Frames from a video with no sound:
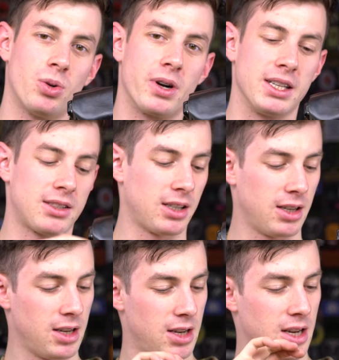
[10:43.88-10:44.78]
turret,
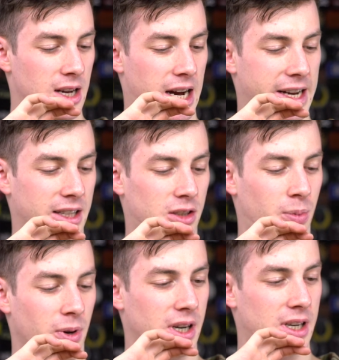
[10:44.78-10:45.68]
I had to
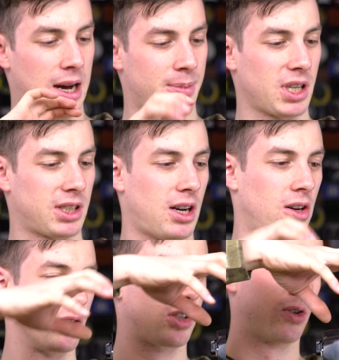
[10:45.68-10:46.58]
put it upside
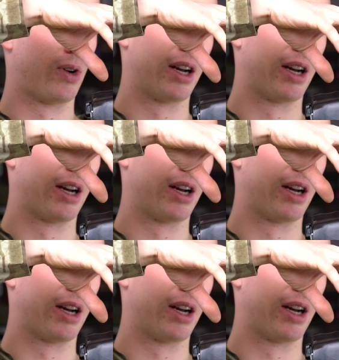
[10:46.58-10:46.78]
down so